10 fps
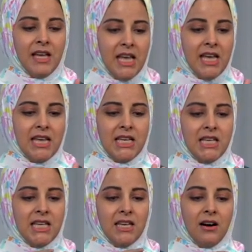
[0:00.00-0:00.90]
A,
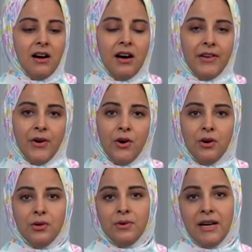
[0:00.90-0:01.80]
E, I,
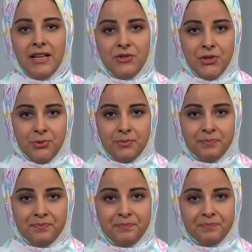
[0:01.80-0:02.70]
O and U.
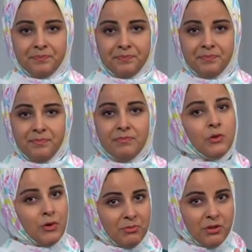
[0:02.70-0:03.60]

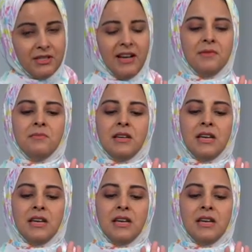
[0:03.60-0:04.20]
One more time.